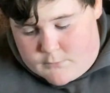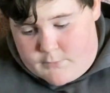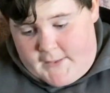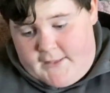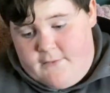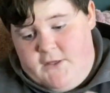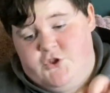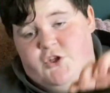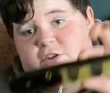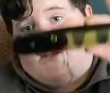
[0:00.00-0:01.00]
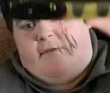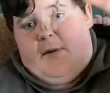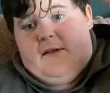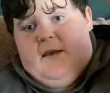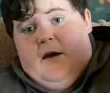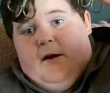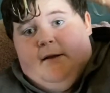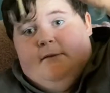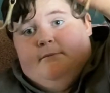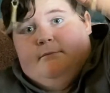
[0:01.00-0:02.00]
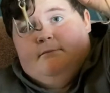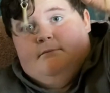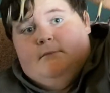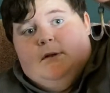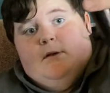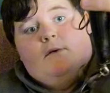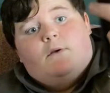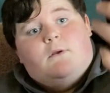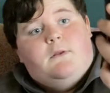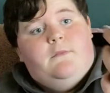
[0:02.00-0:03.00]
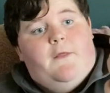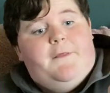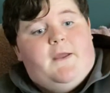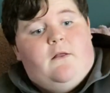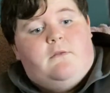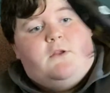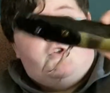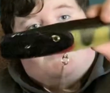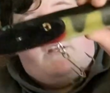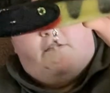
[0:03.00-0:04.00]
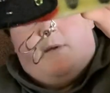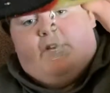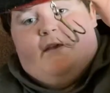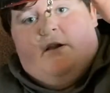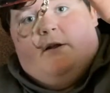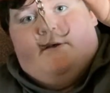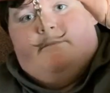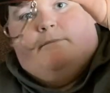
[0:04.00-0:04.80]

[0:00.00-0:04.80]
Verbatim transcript: That This just says musky on it. Nothing else. It just says musky on it.